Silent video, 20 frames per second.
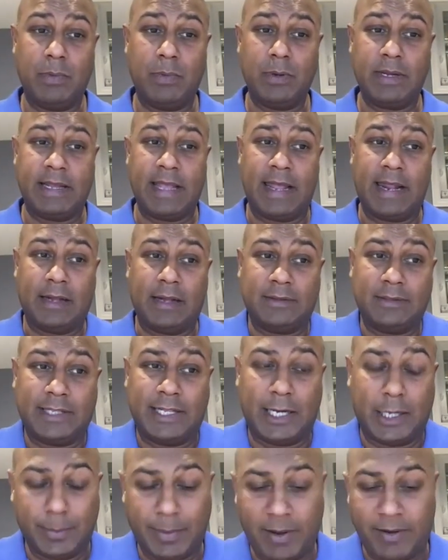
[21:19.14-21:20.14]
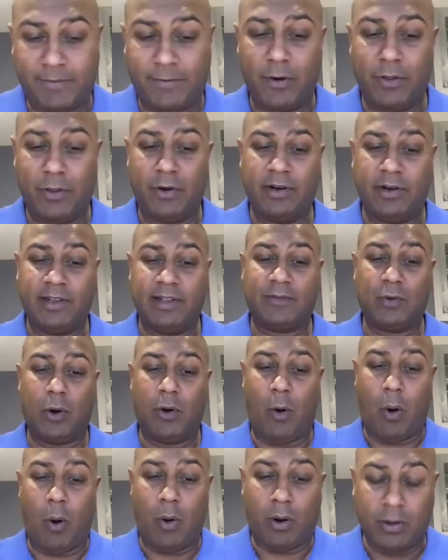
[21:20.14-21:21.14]
get a little bit further into this,
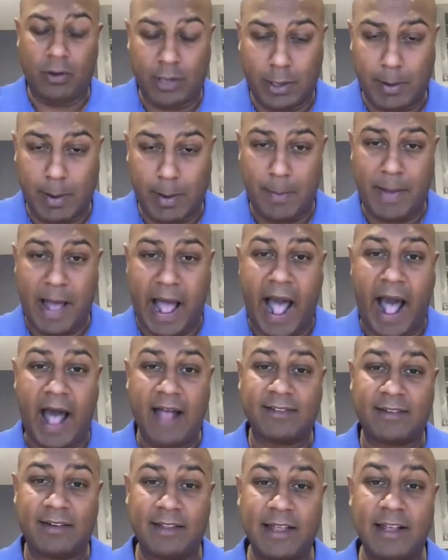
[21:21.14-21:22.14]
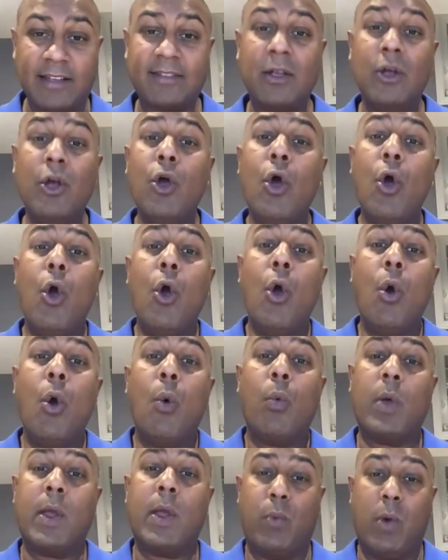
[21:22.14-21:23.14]
or a little bit past this,
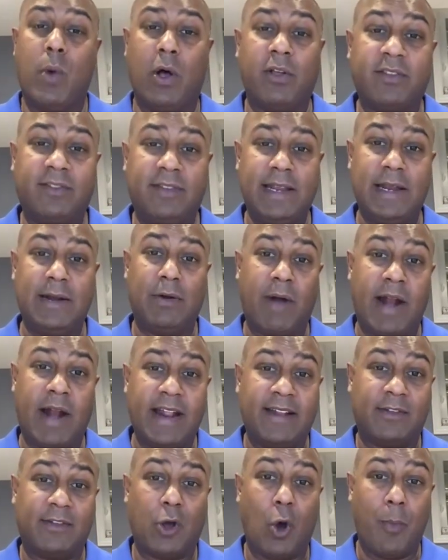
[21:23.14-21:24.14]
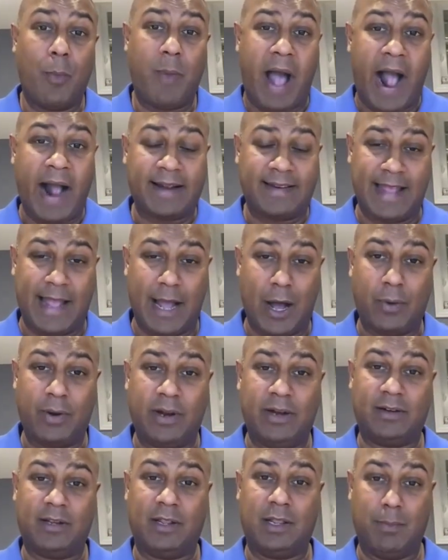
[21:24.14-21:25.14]
we will see rates go back down
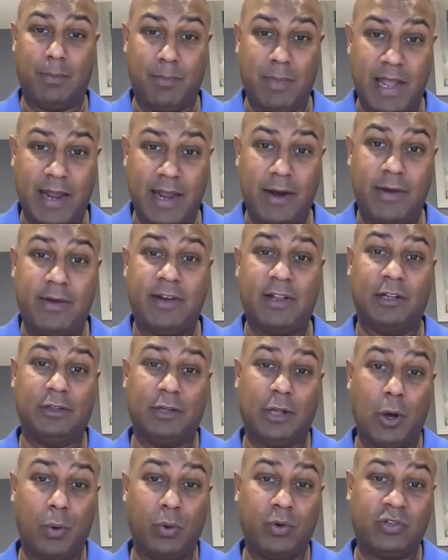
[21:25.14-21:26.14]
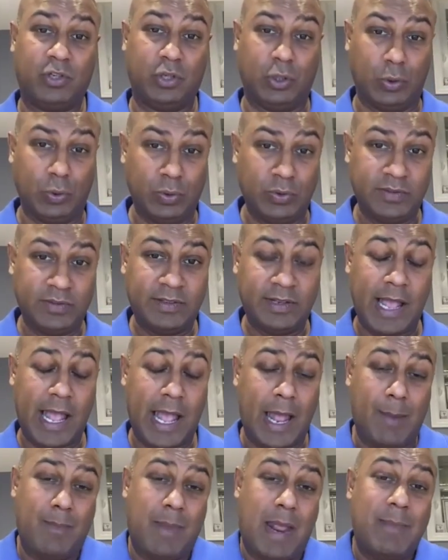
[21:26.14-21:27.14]
into the mid to low twos,
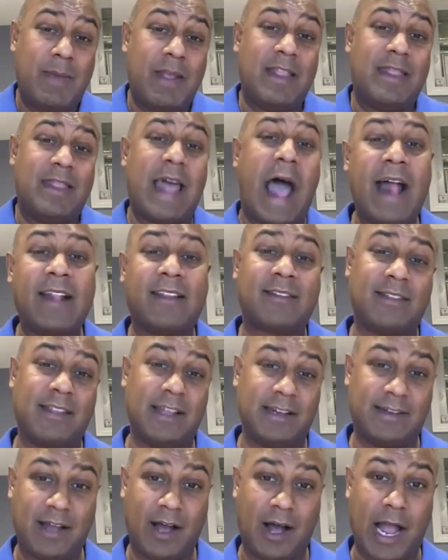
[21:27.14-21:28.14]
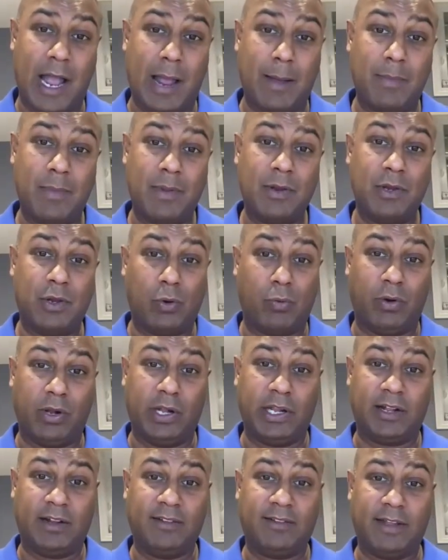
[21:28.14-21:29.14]
and maybe that's the time you really
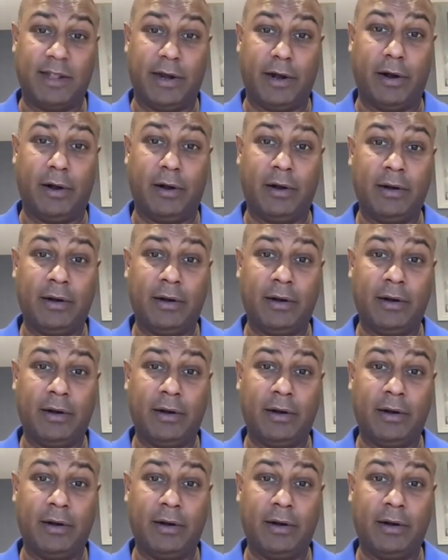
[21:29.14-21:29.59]
consider